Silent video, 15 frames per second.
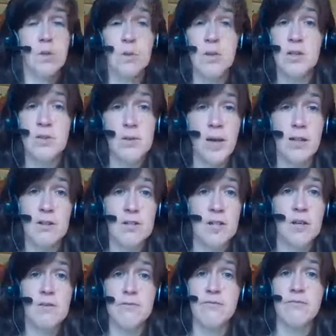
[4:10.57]
You can do that
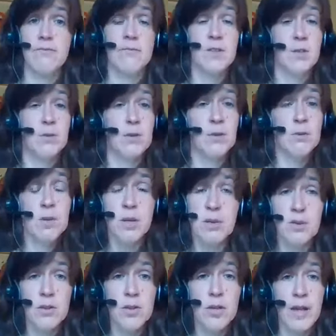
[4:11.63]
yourself. You
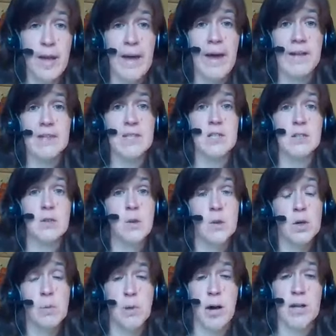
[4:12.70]
can look at
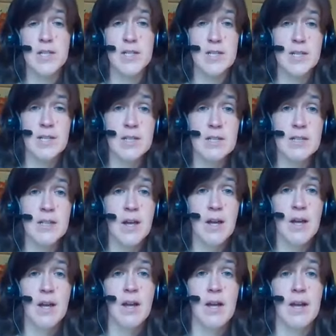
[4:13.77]
your processes
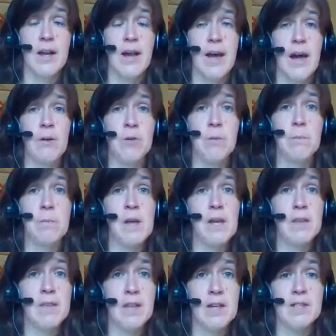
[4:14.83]
and how to
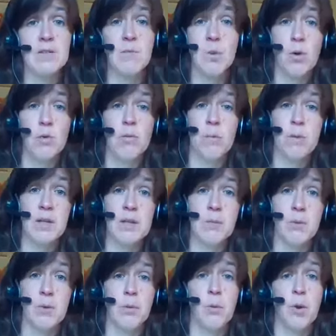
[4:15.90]
make things more
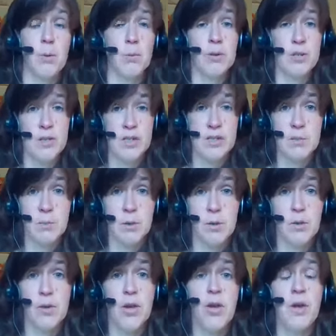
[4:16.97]
repeatable, more
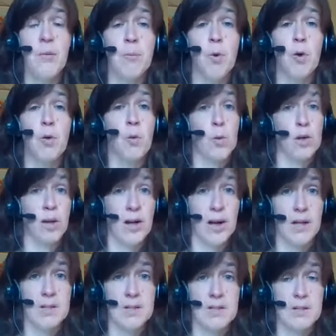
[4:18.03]
predictable, more
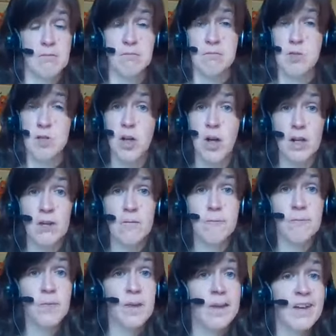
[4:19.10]
organized. It's great.